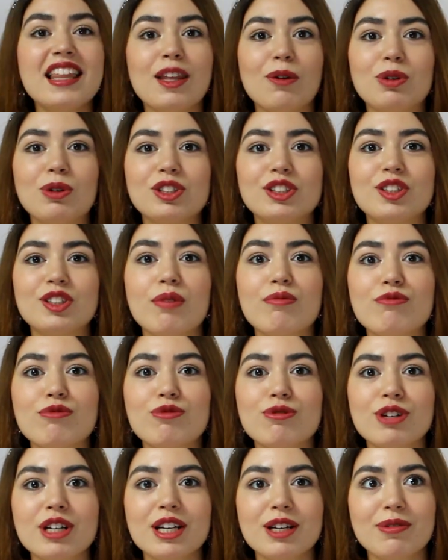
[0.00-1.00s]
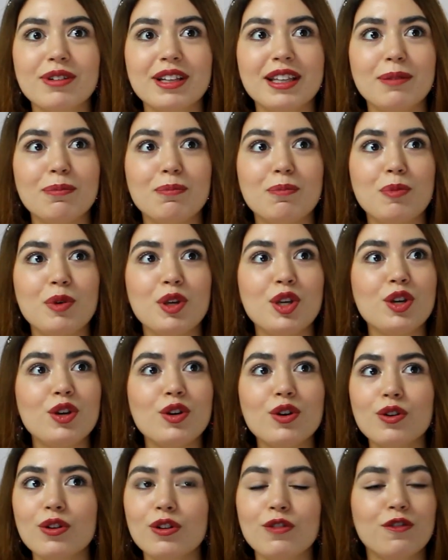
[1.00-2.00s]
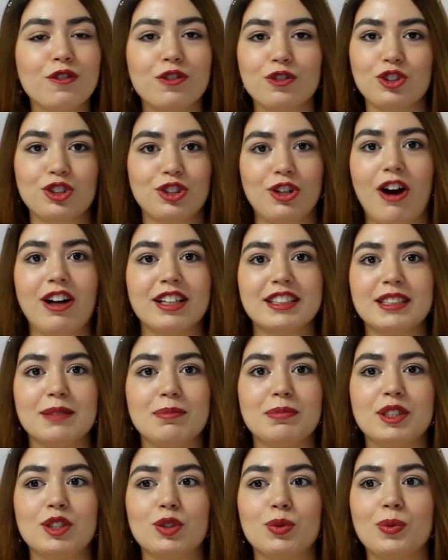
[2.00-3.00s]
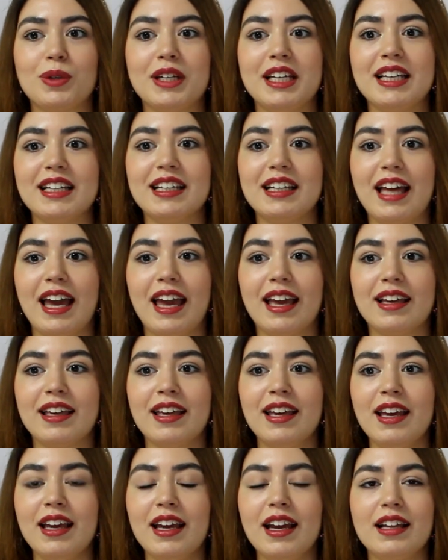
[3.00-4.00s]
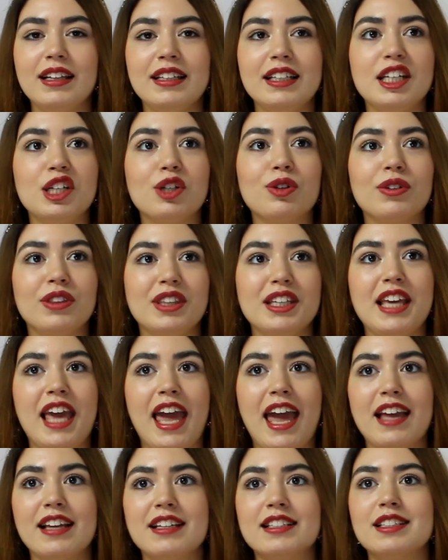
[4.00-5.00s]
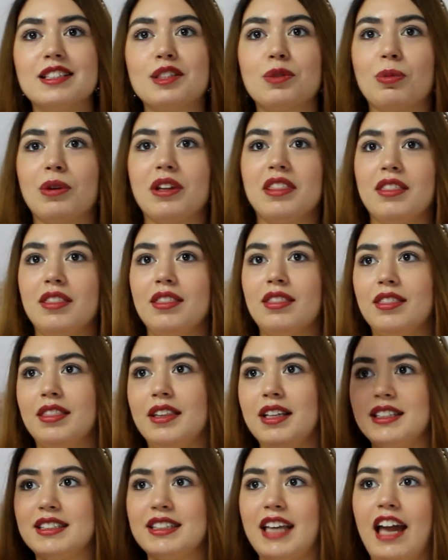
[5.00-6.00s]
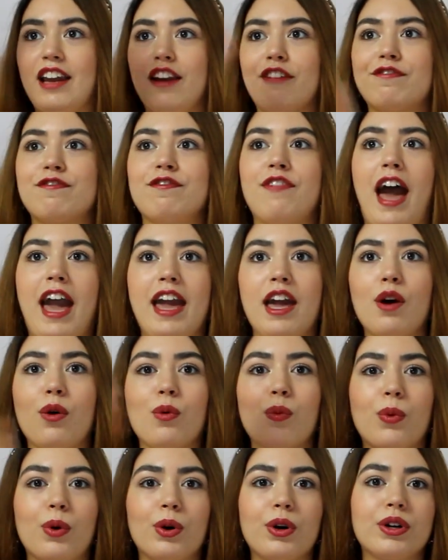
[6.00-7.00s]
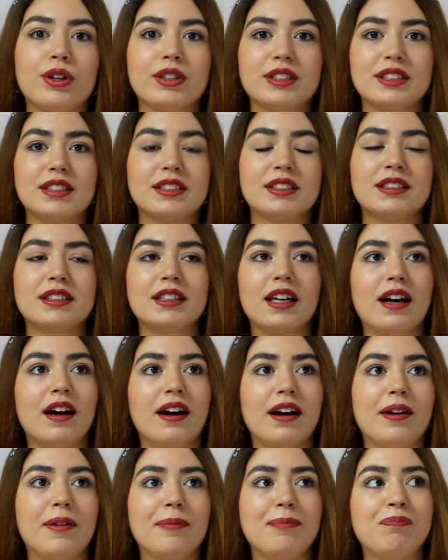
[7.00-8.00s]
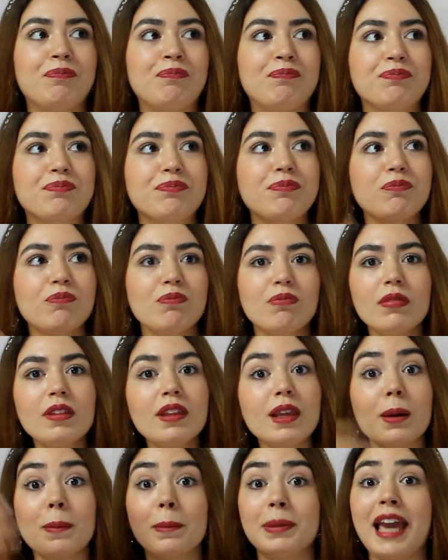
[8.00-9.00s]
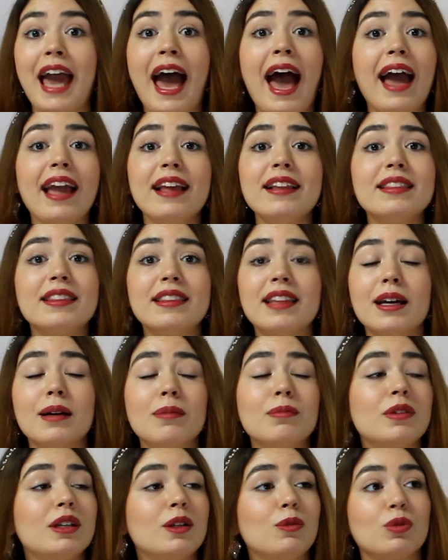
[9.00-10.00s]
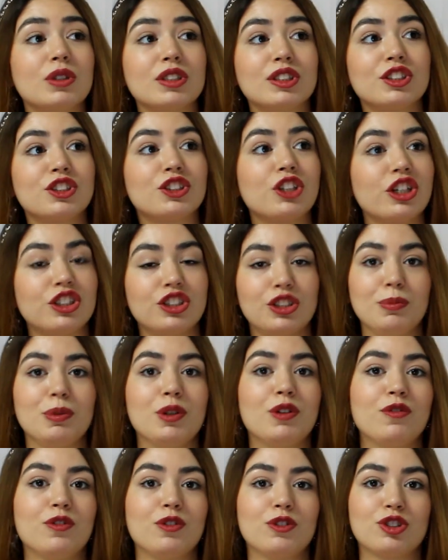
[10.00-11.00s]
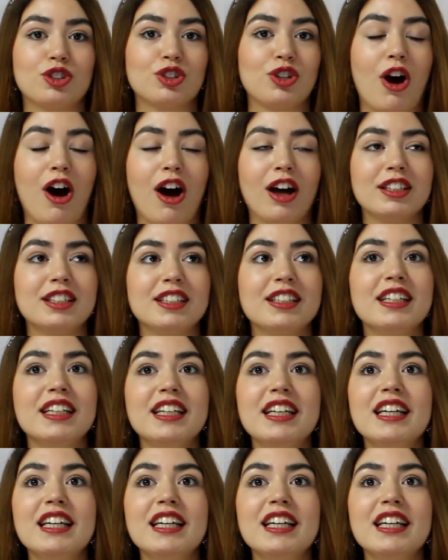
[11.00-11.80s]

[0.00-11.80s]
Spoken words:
There were some really beautiful shots in between, like near the end with these kind of fireworks behind them. It was such a beautiful shot.